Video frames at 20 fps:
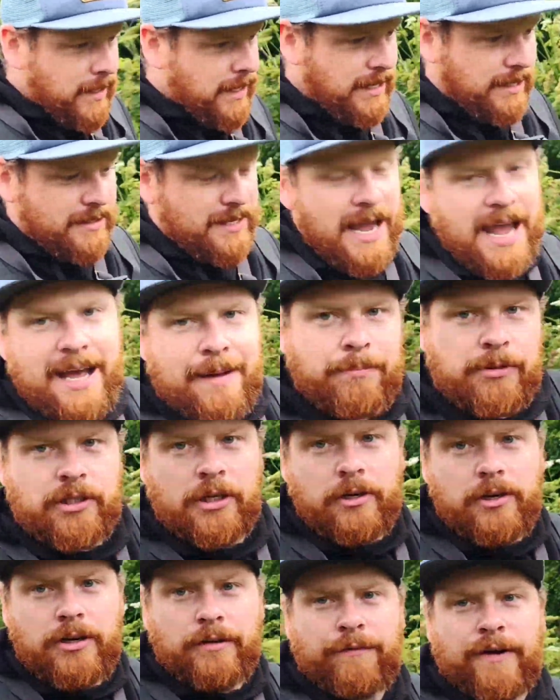it's
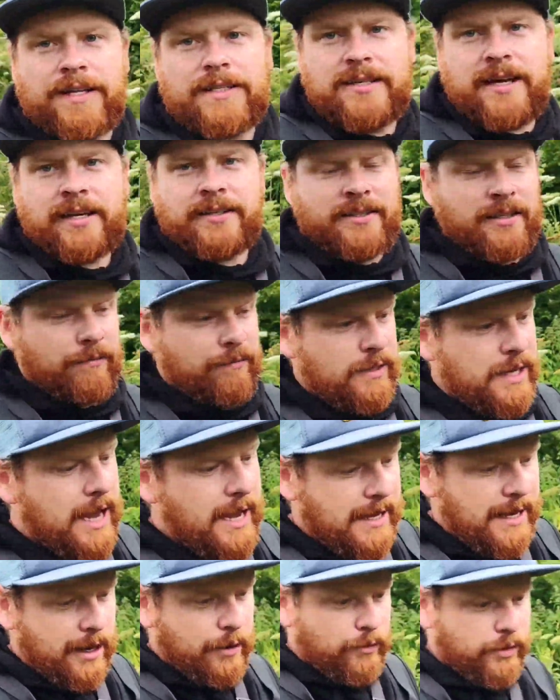absolutely fantastic for
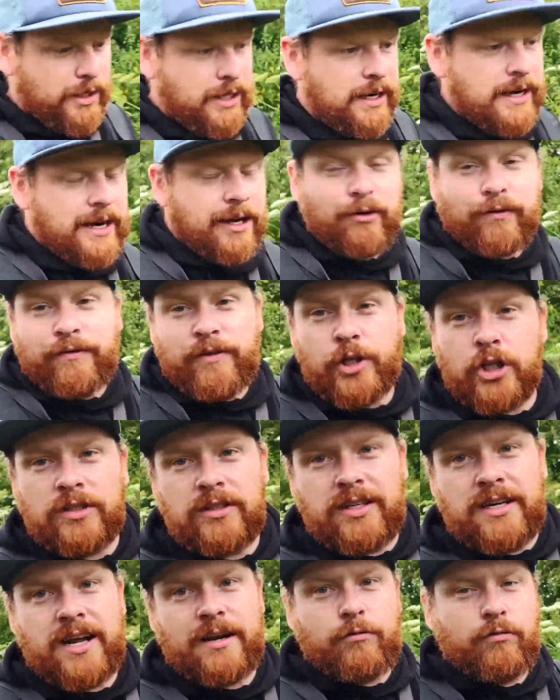getting out in the canal,
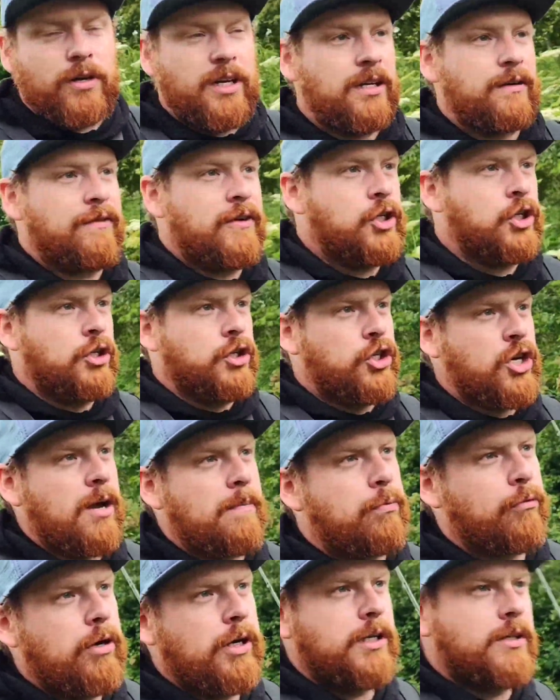fishing the Ned rig, fishing
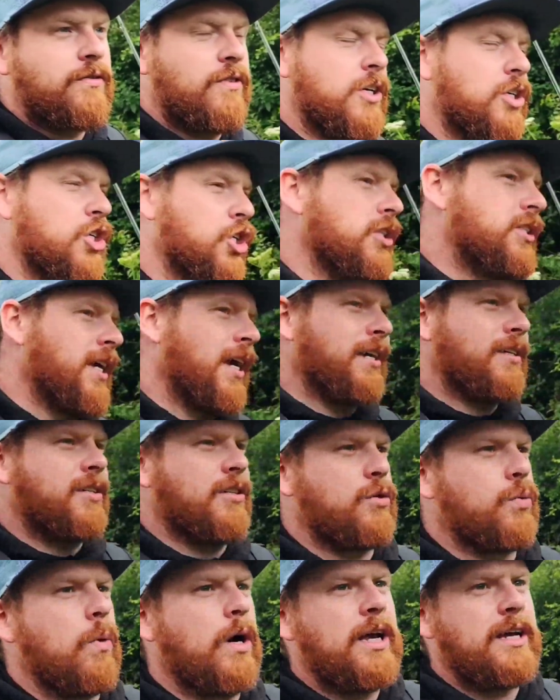Cheb rigs, fishing
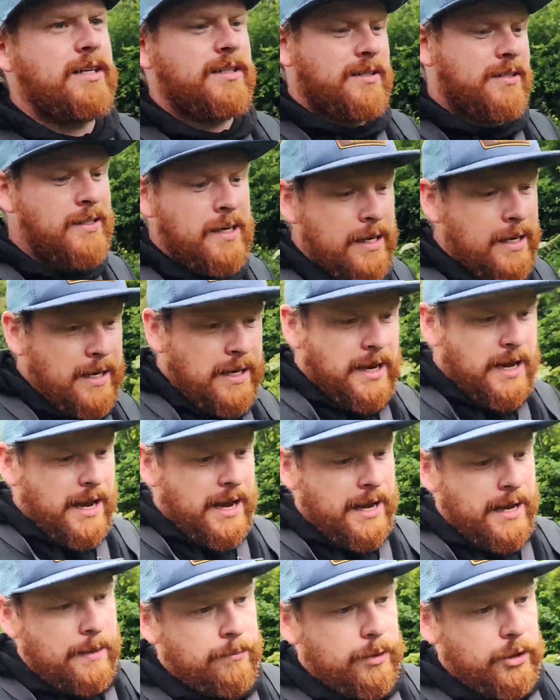Texas weights,
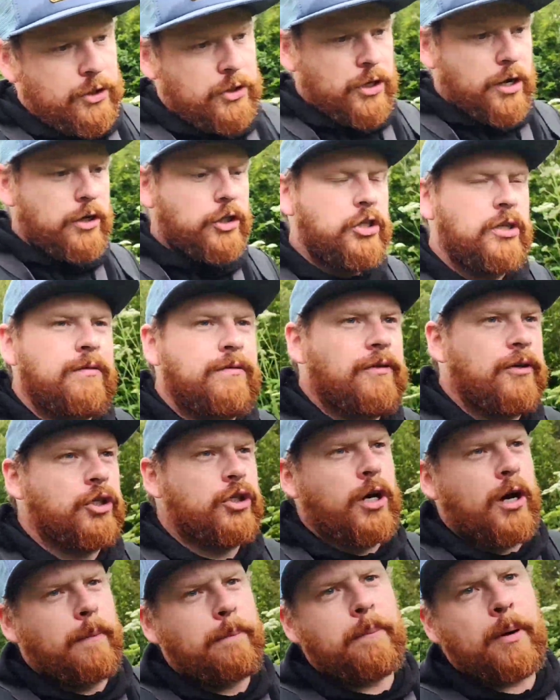searching for
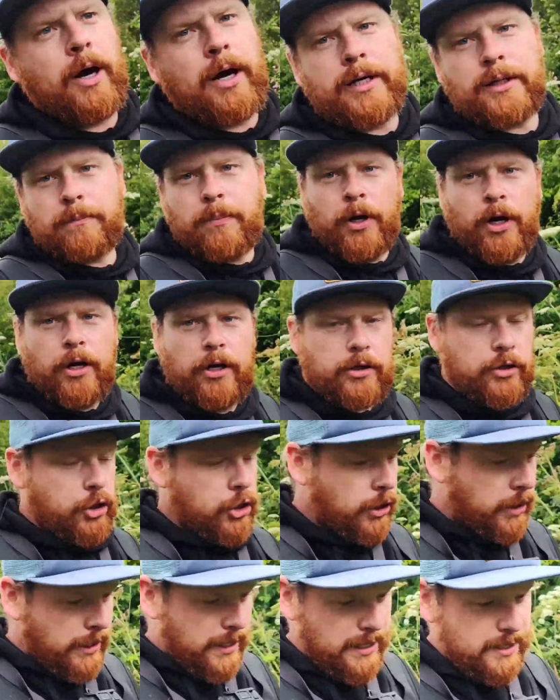chub, pike,
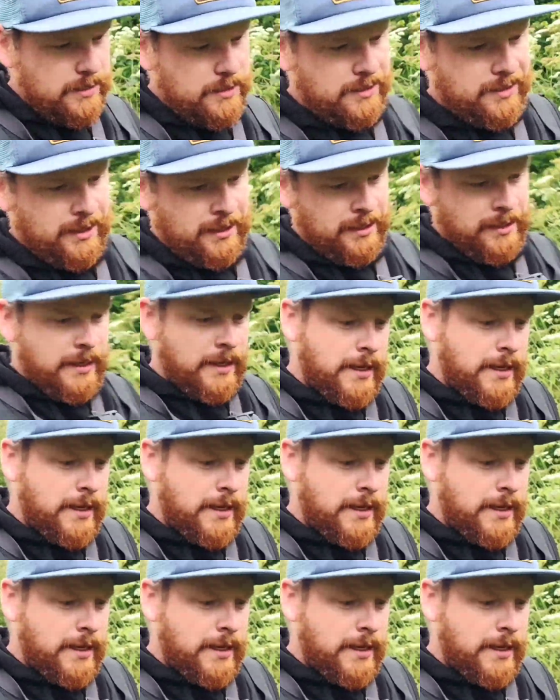perch. It's